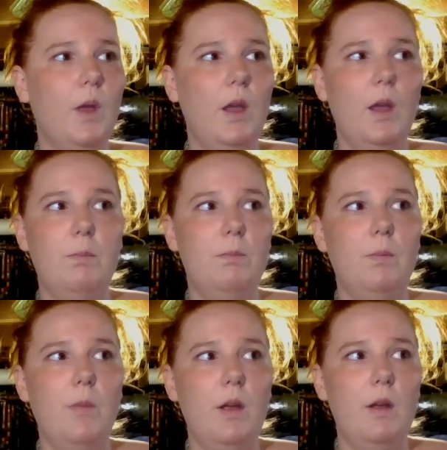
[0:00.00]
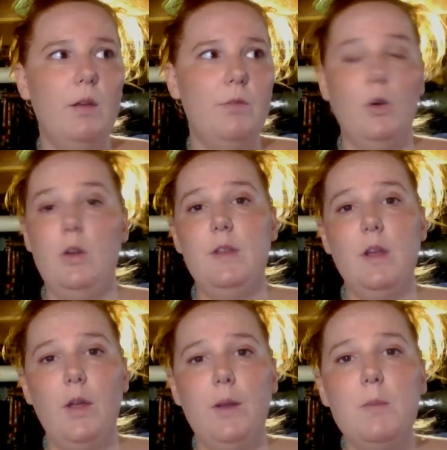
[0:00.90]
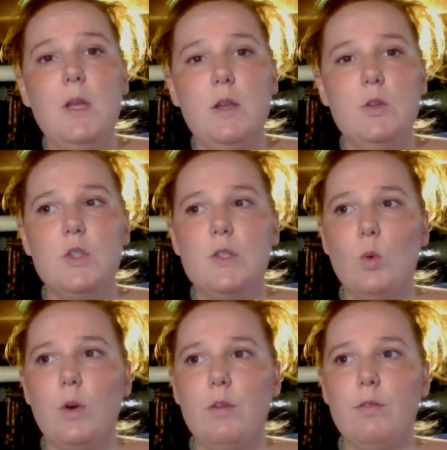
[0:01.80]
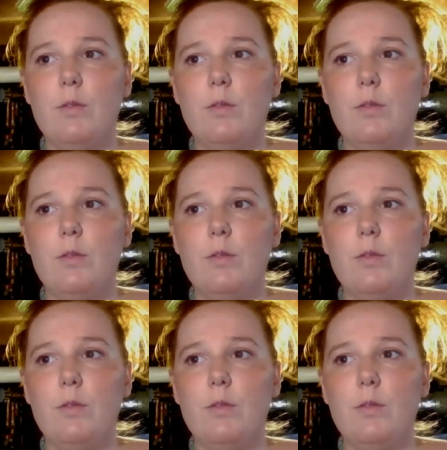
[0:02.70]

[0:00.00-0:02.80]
and if you're anything like me, you just sort of